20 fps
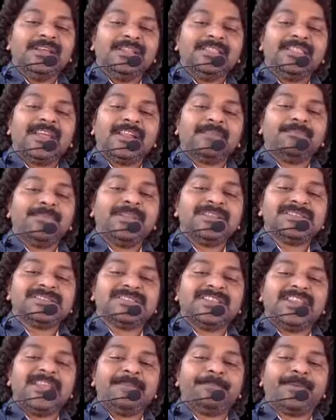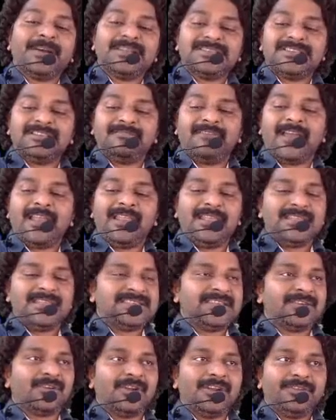That means three percent value is
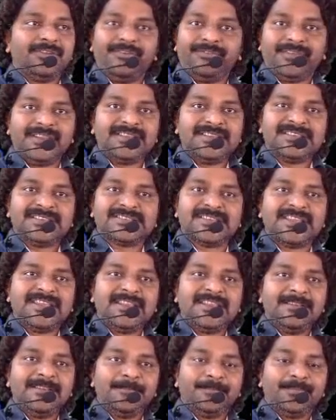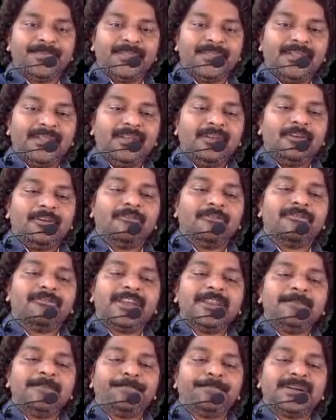equal to fifteen sixty.
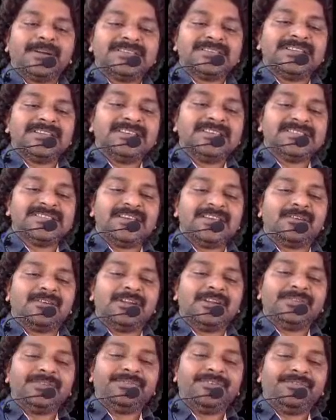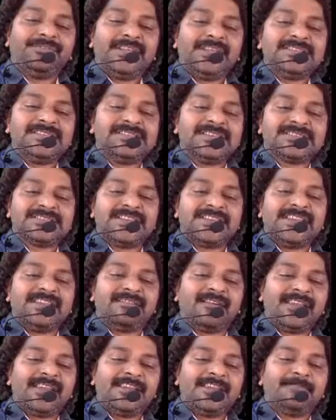one percent is equal to fifteen sixty
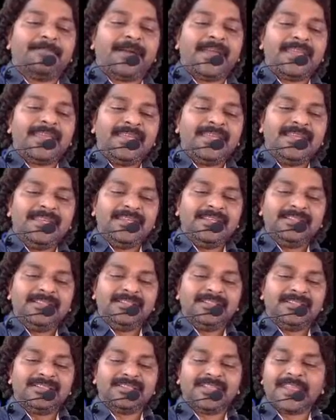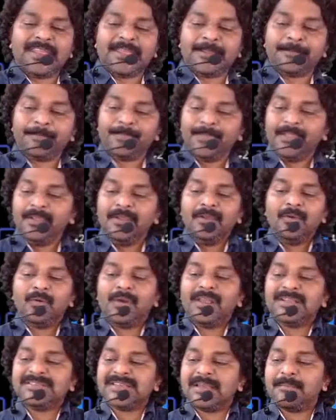divided by three. What
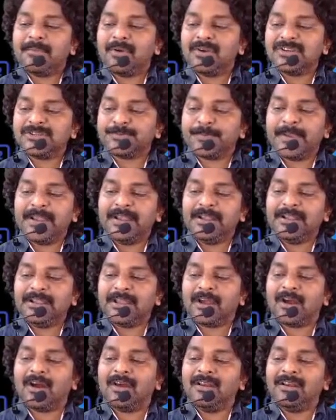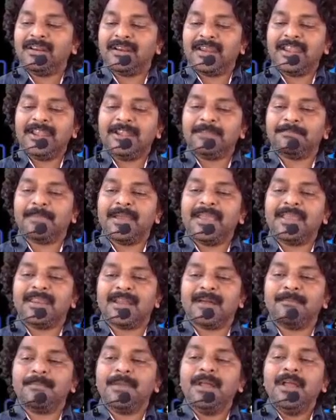is amount spent on rent by
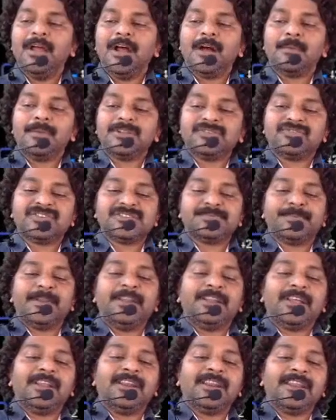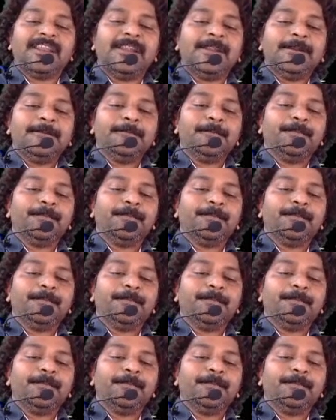Ram? How much was spent on rent?